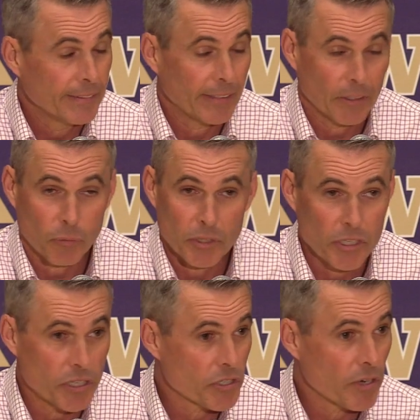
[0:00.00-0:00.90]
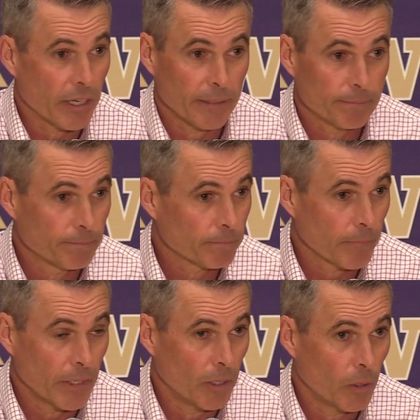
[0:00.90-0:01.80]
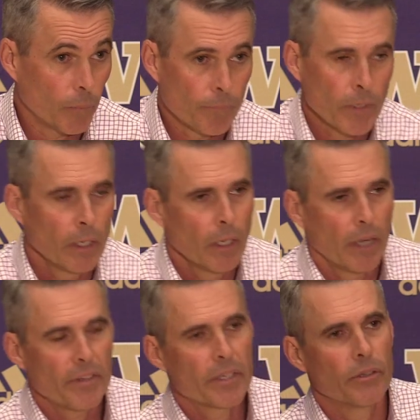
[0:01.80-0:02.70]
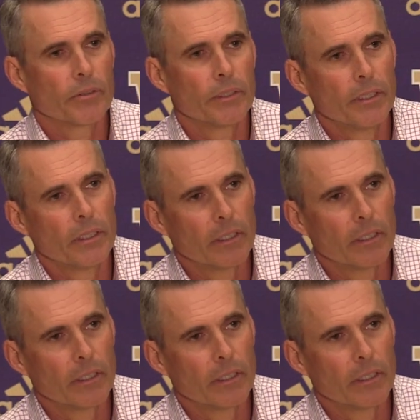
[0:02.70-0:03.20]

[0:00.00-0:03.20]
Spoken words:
that's when you just try to, you know, I think you